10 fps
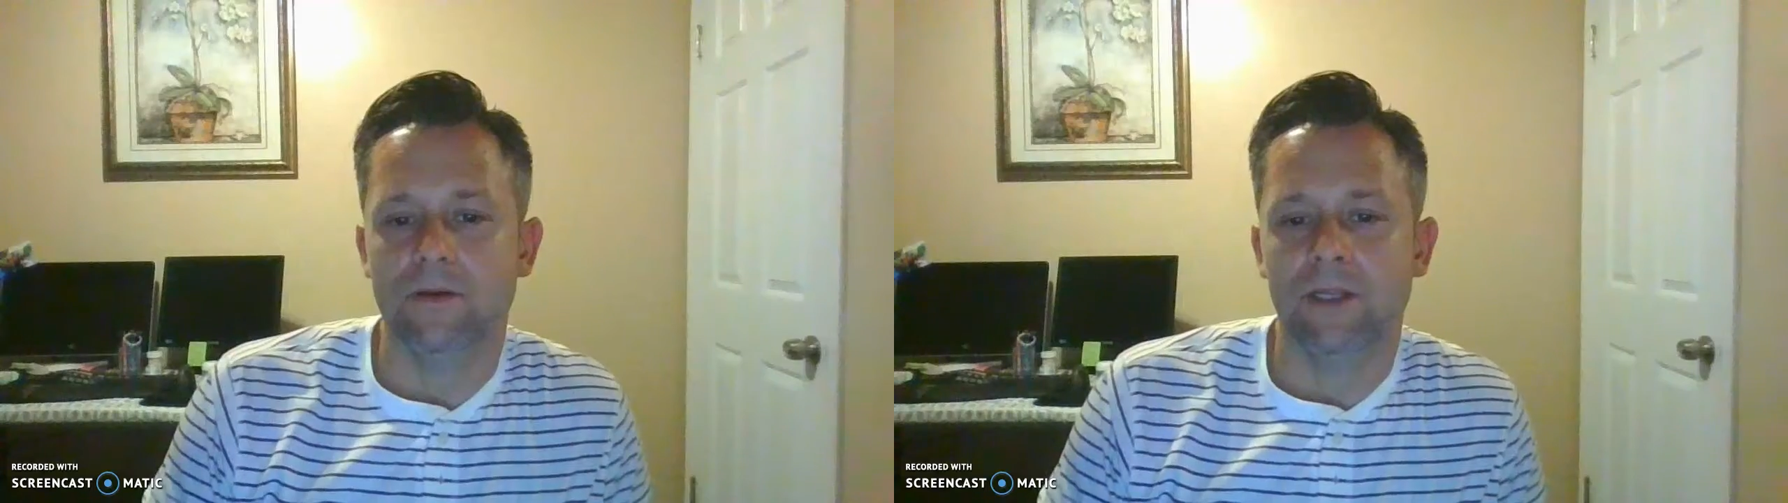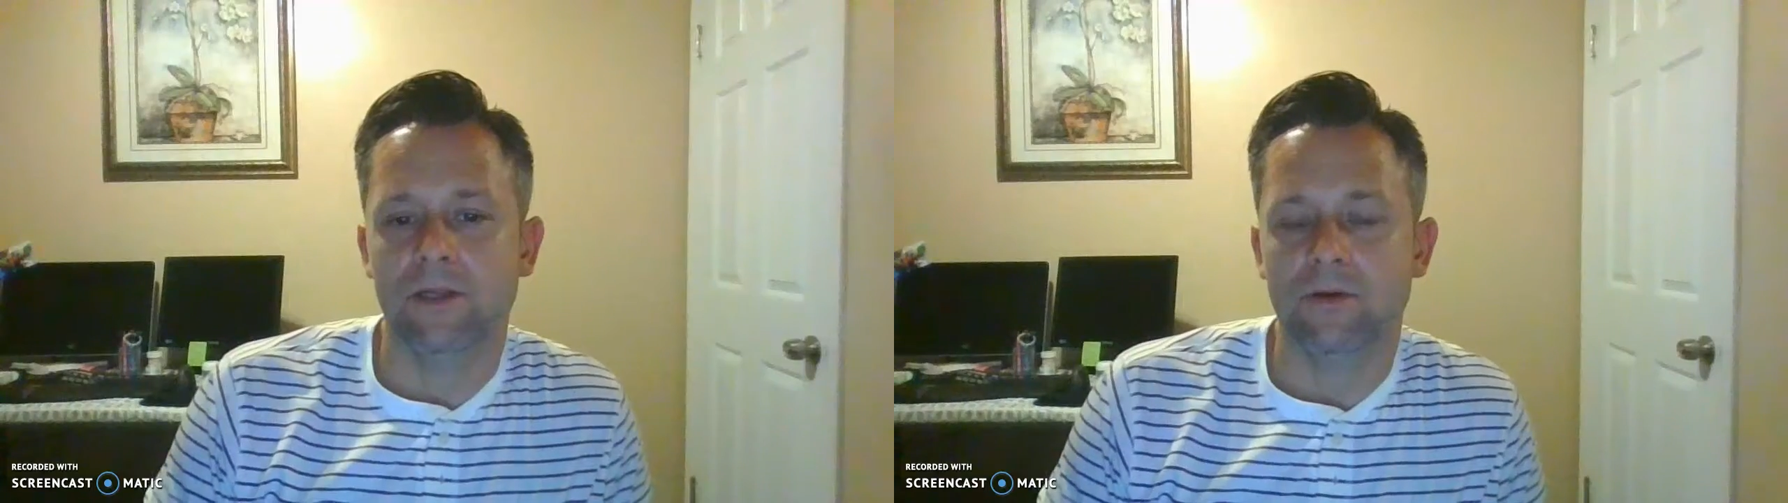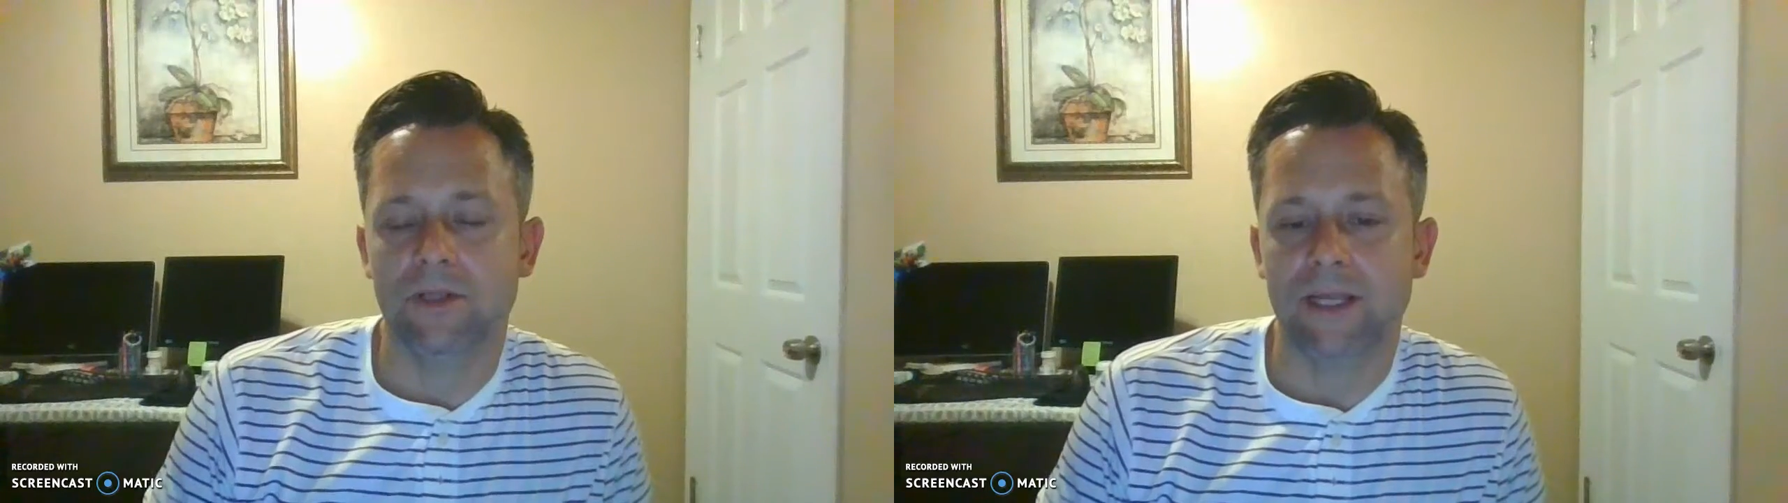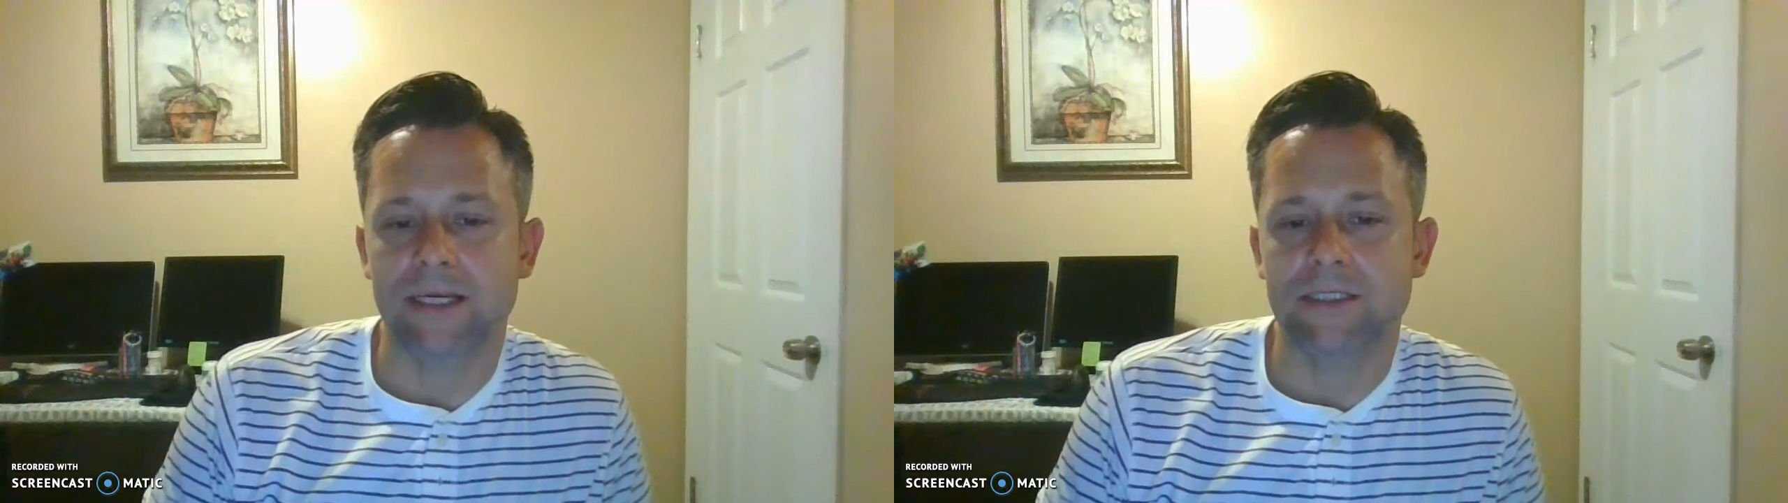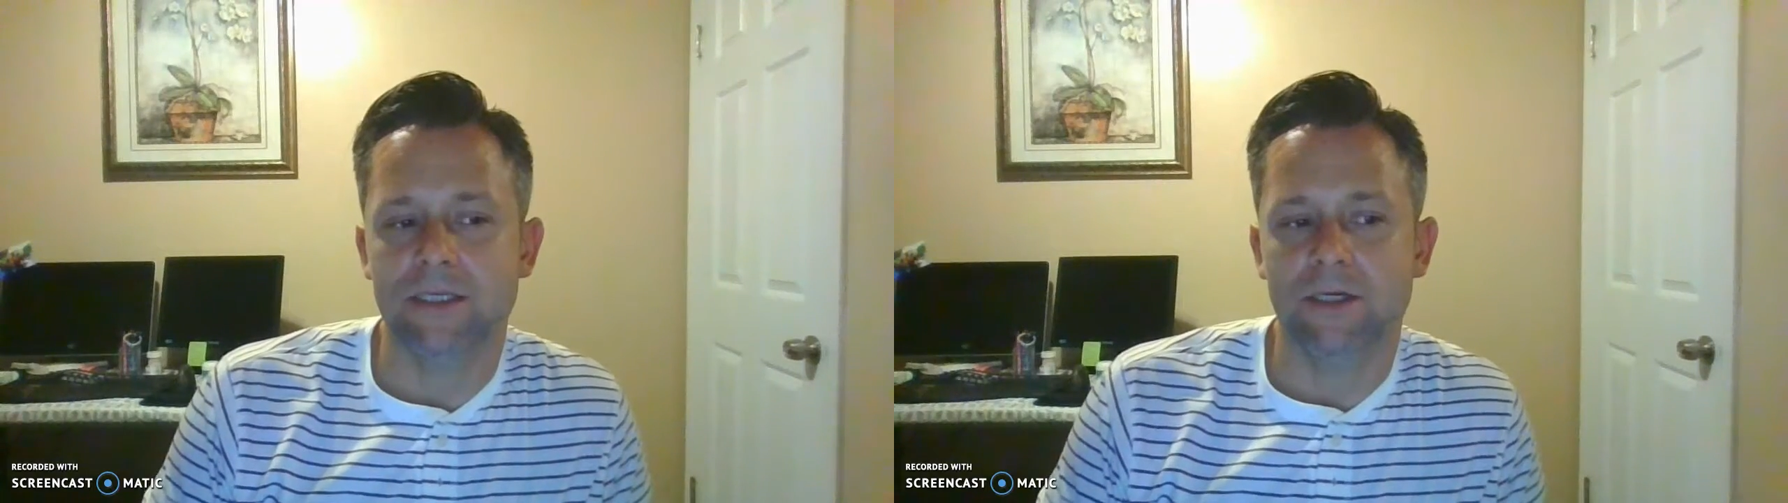Hello
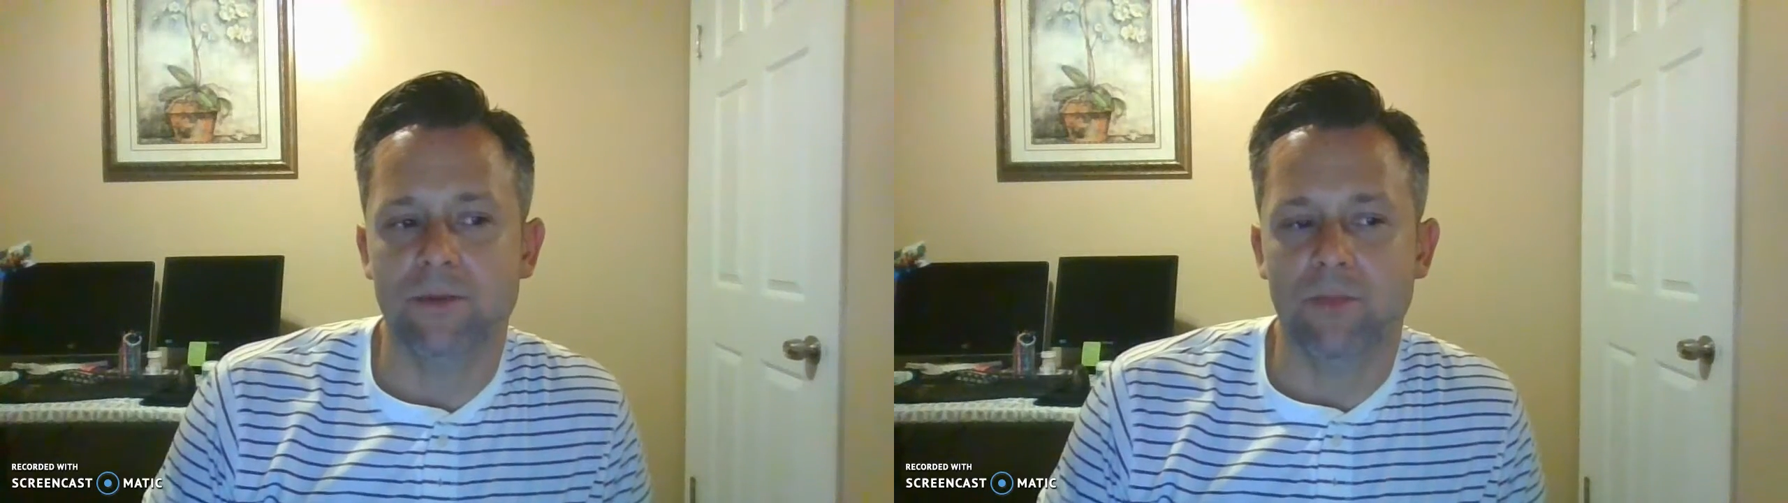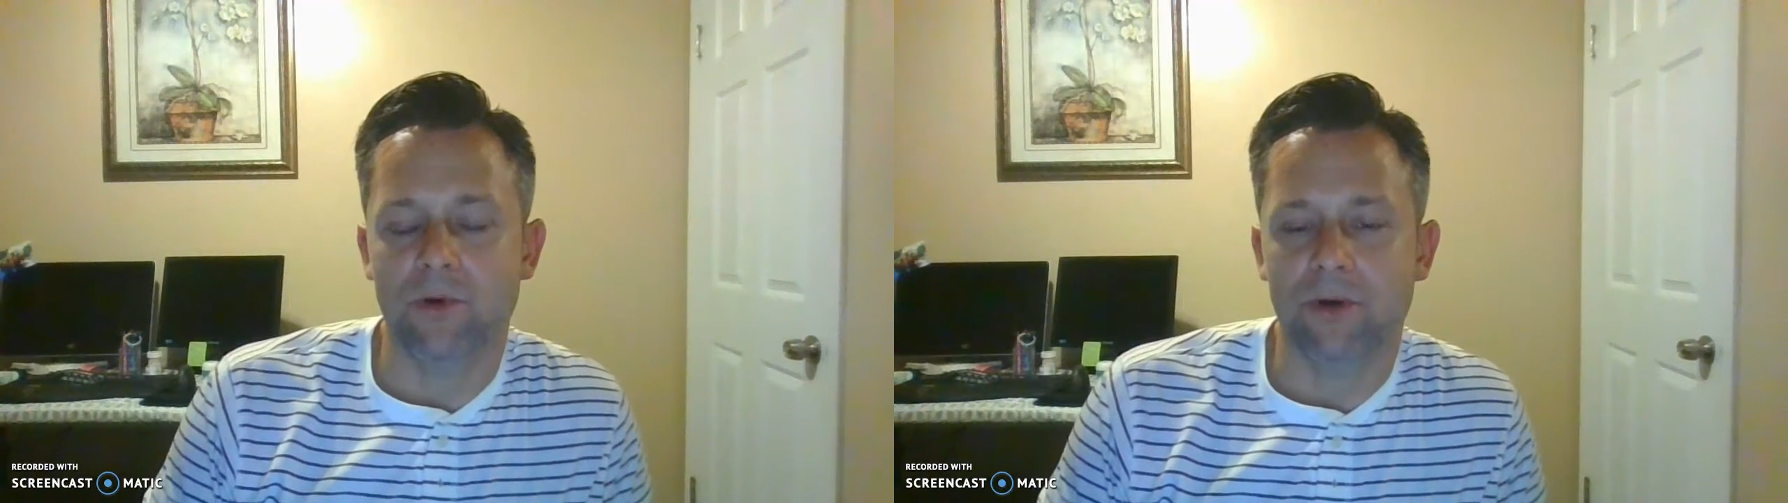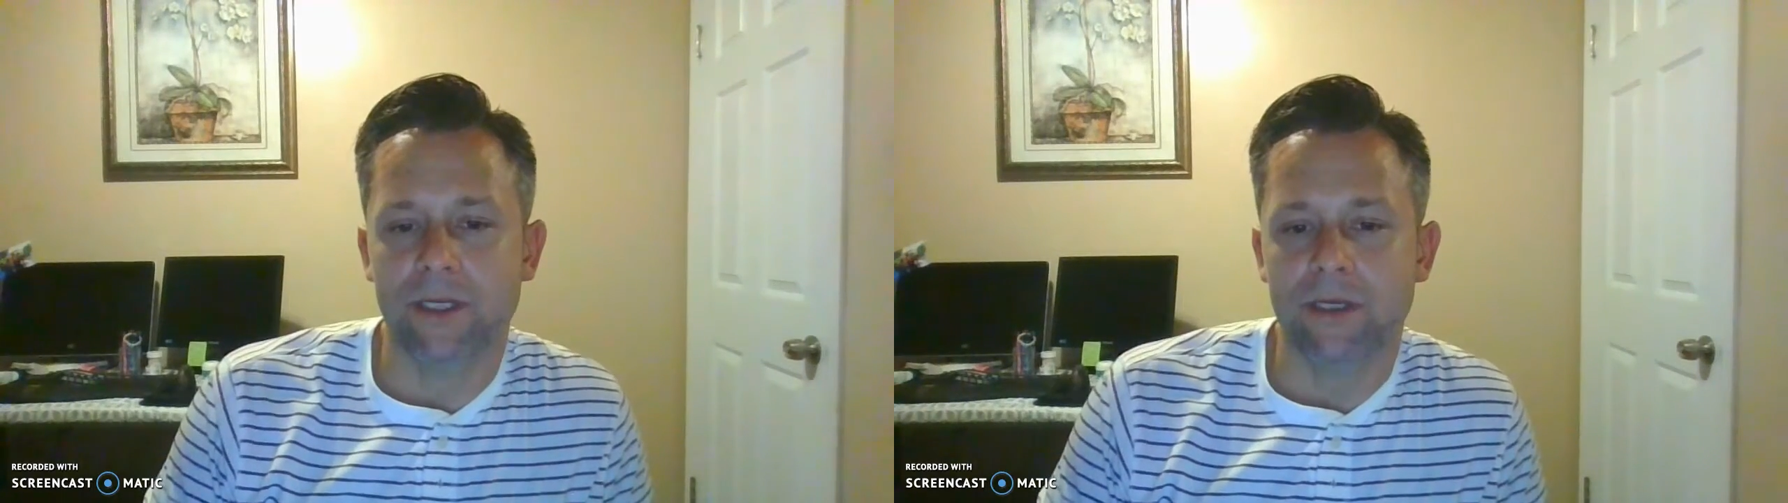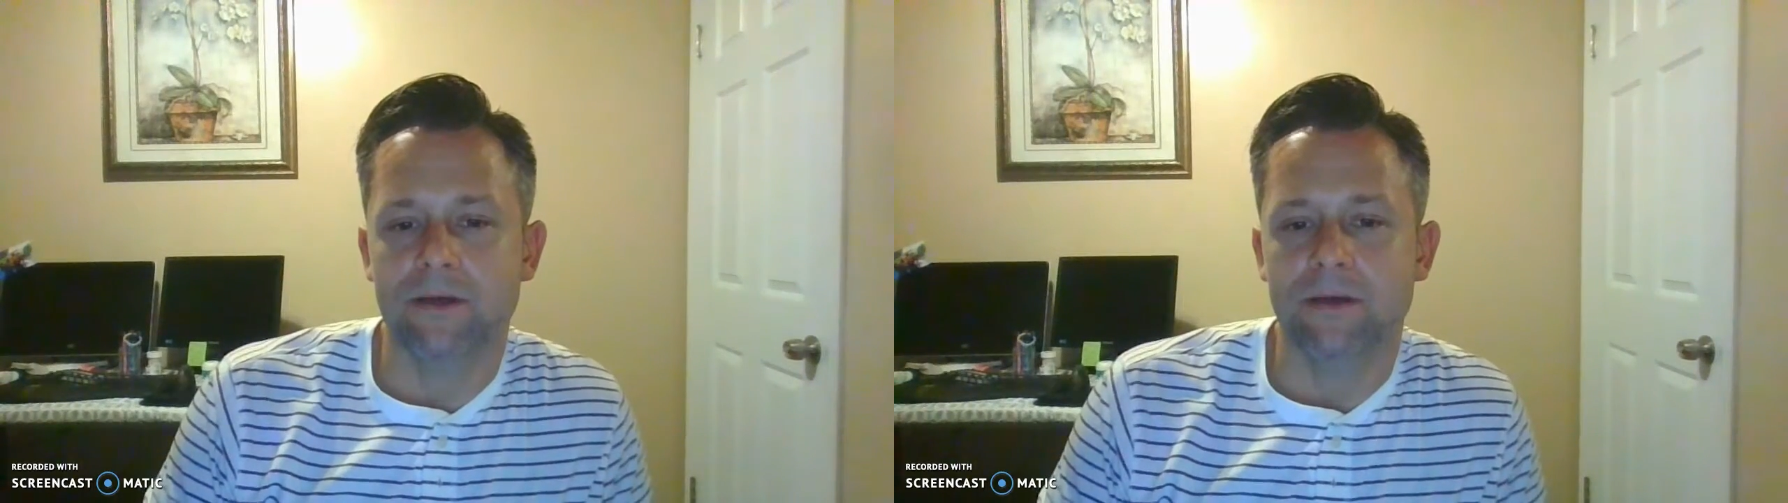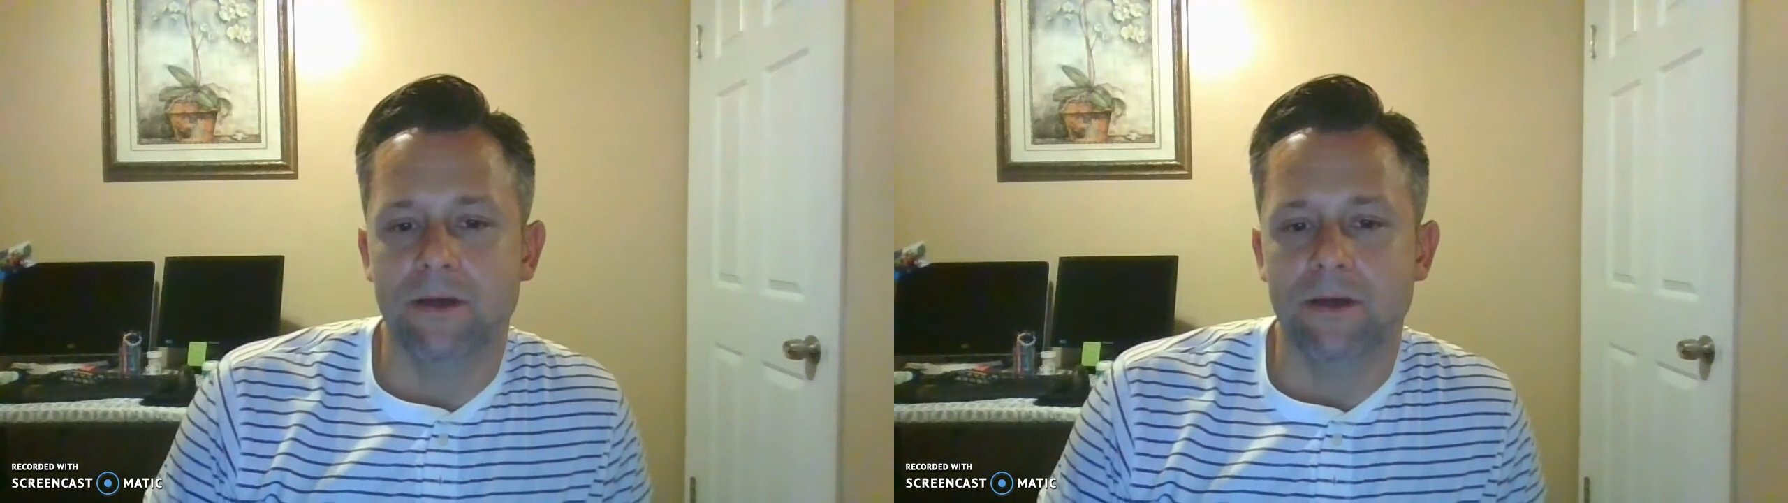class and good morning.